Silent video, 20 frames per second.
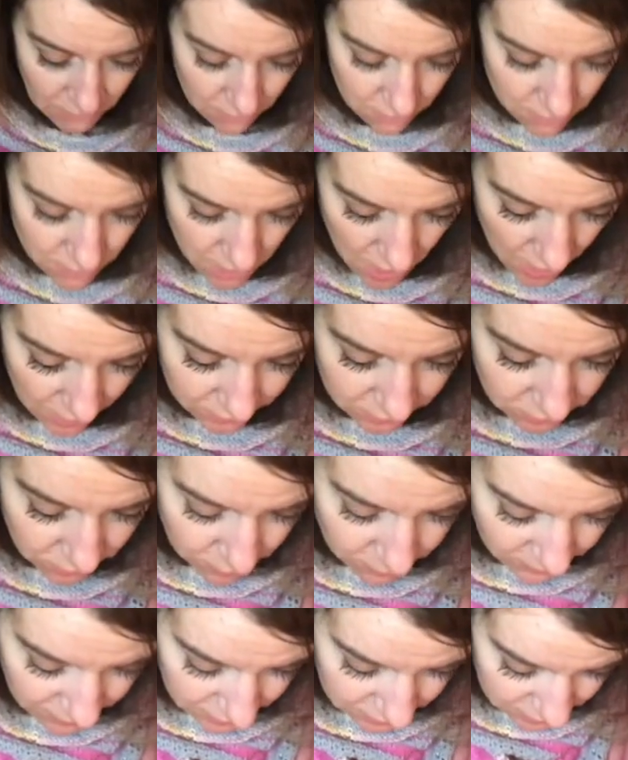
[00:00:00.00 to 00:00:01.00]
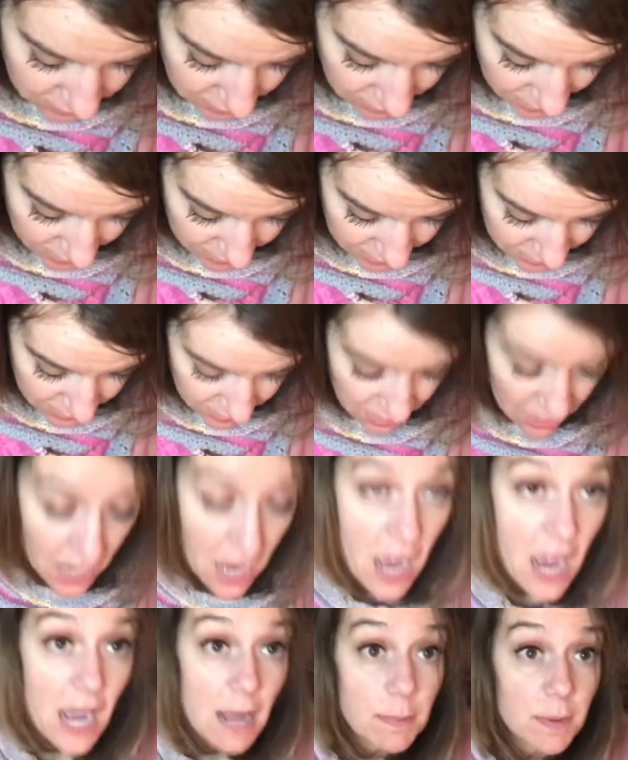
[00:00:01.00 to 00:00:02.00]
Not so amazing, and
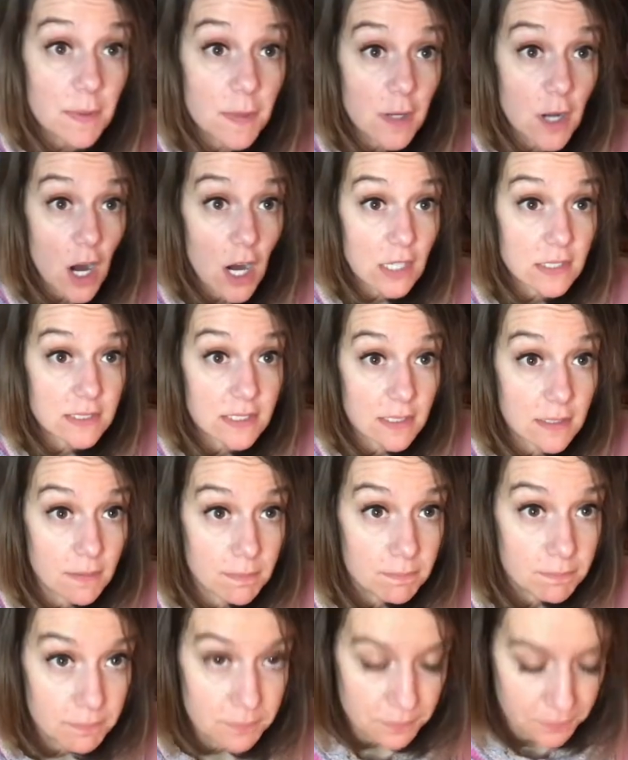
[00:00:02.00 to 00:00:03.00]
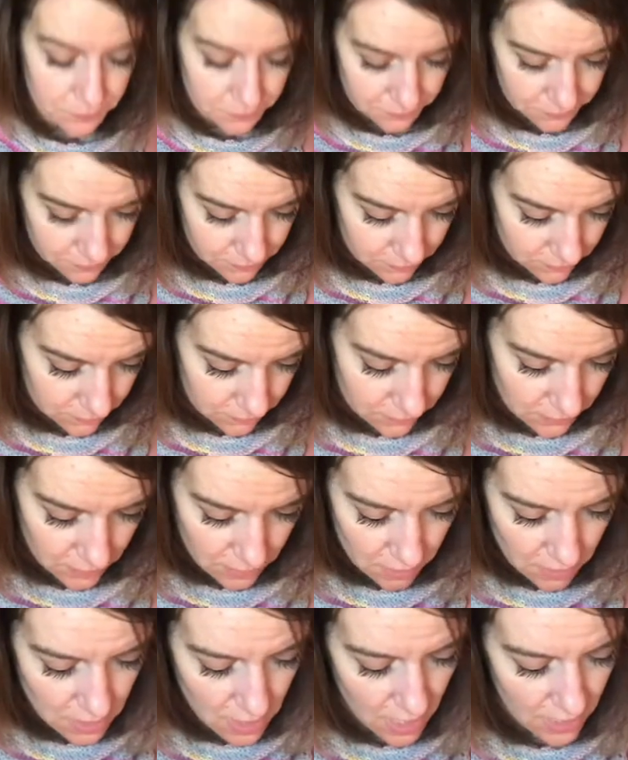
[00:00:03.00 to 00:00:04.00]
I put the cards in them.
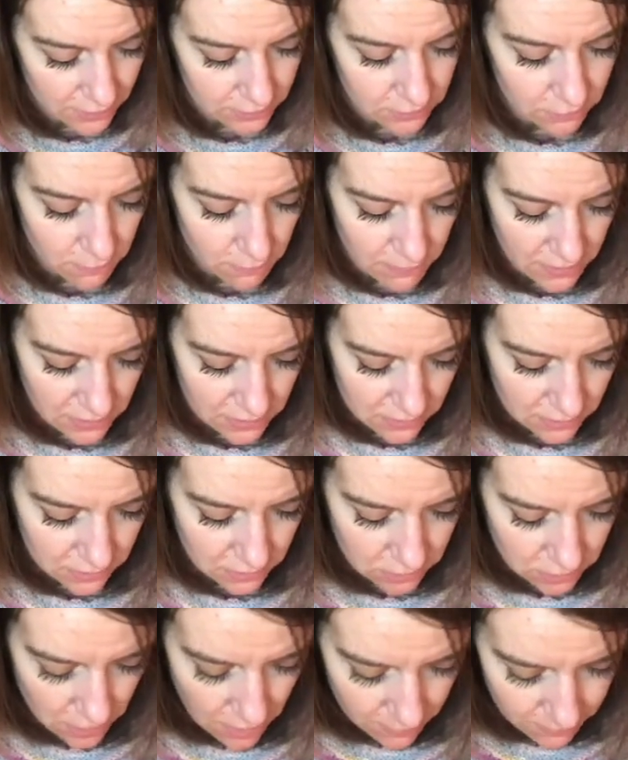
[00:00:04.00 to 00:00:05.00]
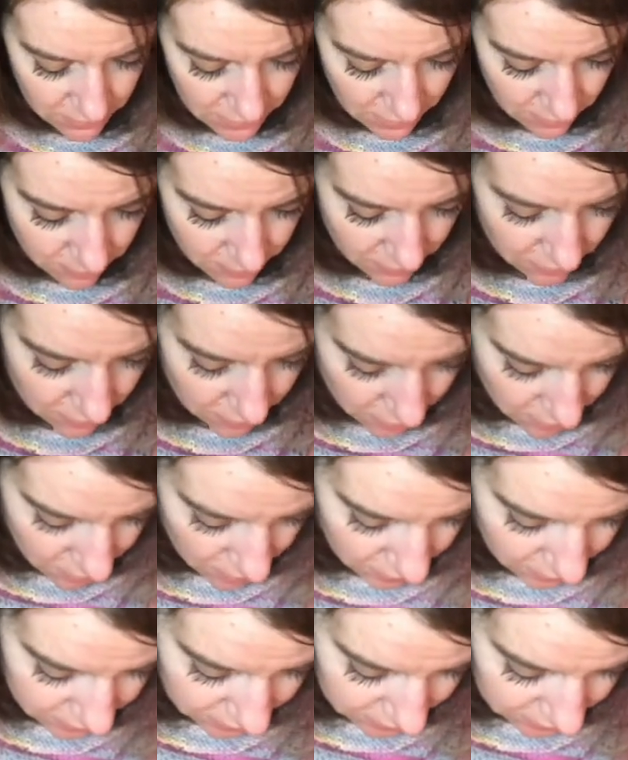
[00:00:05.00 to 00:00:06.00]
Not so amazing job keeping the
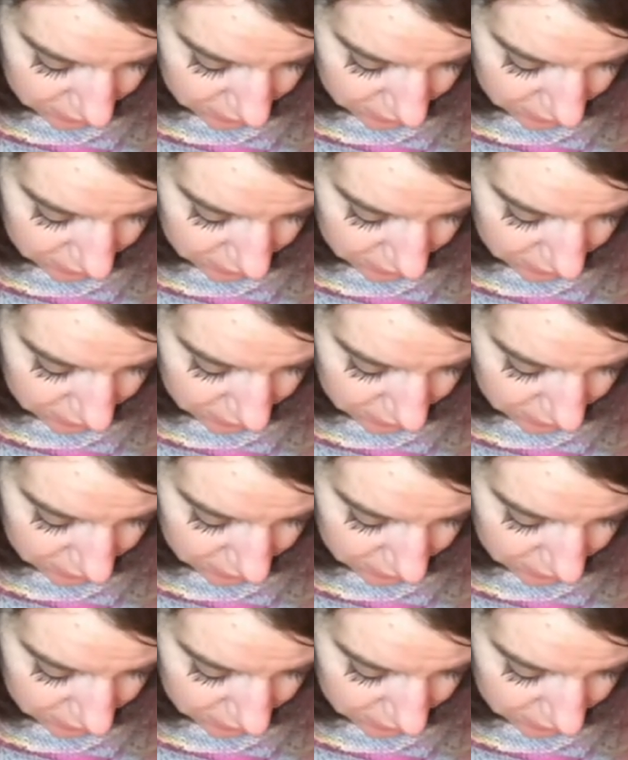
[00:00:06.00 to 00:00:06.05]
cards